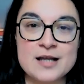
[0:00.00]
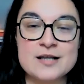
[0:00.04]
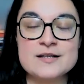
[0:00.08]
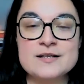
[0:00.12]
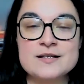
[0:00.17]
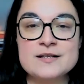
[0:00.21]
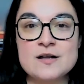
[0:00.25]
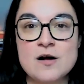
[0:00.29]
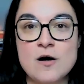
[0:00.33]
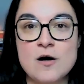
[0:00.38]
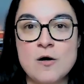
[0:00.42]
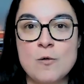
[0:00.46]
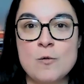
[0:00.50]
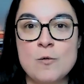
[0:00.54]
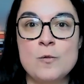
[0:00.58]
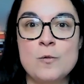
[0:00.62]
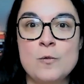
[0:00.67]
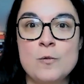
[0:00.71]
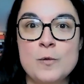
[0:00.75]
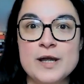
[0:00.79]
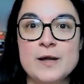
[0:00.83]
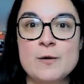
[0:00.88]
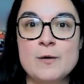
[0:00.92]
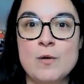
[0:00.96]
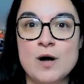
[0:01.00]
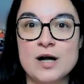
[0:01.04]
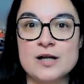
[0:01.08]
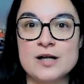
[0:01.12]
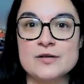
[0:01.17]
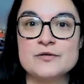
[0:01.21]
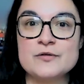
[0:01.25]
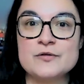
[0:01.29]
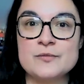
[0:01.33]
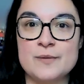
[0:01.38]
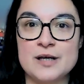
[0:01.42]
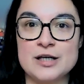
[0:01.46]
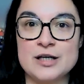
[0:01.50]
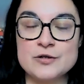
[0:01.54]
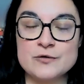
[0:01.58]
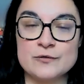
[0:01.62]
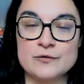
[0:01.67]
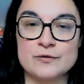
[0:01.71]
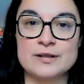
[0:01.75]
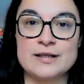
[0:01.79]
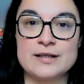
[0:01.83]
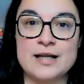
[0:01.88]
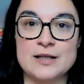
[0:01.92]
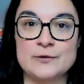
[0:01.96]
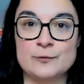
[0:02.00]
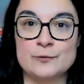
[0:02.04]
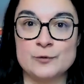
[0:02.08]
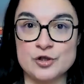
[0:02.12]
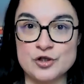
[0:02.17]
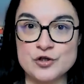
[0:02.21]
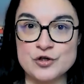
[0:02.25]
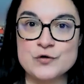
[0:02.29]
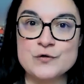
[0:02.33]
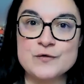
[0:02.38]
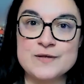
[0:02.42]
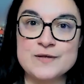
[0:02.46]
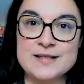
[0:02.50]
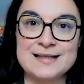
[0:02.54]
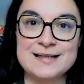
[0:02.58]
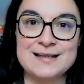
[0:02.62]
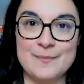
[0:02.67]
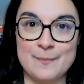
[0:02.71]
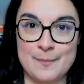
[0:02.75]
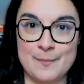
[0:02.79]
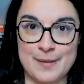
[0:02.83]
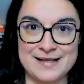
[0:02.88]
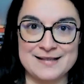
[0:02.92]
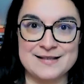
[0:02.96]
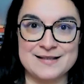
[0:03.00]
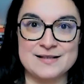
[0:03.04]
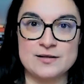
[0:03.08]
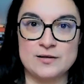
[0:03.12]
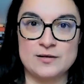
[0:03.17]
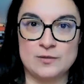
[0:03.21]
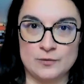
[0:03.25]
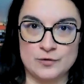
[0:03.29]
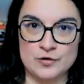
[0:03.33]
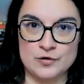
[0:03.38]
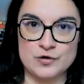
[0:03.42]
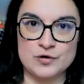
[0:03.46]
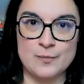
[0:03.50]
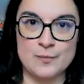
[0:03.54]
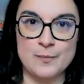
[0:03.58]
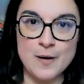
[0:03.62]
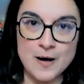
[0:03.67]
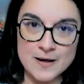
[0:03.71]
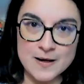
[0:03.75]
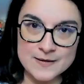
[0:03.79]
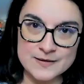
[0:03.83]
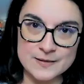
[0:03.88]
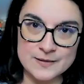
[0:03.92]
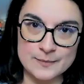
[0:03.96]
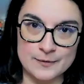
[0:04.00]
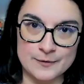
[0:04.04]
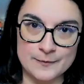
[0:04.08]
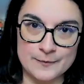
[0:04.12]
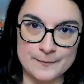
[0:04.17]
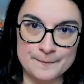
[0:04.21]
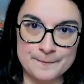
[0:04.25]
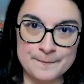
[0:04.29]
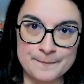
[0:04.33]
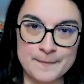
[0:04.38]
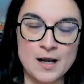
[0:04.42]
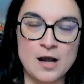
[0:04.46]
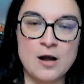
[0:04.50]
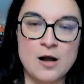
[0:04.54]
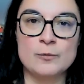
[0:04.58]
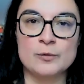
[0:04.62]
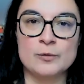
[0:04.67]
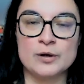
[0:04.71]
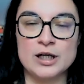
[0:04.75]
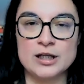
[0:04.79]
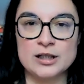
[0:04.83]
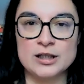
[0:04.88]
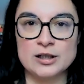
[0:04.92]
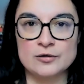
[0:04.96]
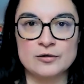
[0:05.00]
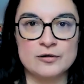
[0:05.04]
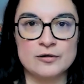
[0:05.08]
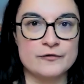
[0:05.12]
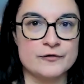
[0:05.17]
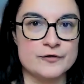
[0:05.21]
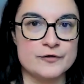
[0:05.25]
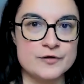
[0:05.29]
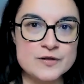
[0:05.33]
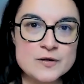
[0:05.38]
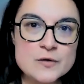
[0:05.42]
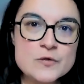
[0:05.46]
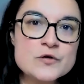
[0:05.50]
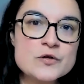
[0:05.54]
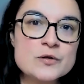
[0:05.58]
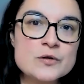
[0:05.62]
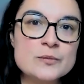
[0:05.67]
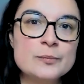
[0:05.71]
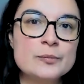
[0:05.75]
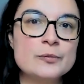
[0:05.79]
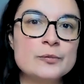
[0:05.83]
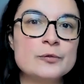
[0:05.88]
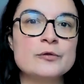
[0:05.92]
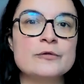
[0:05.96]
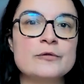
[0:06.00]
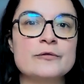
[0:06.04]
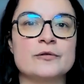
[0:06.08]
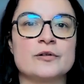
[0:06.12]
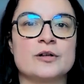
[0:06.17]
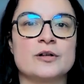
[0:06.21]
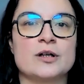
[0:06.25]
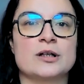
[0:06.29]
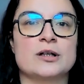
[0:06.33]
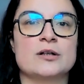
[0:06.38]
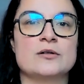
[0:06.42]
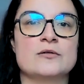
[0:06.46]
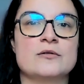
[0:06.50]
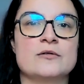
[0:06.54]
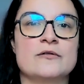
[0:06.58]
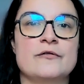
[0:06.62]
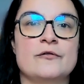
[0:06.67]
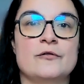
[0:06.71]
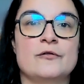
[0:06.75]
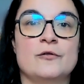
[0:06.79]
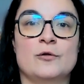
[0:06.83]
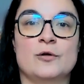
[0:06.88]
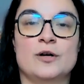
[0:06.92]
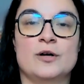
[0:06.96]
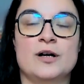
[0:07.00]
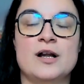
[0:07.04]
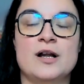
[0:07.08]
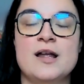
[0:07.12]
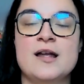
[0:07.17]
So, we want to make sure that we're choosing the best solution possible. We're going to look for social proof. We're going to look for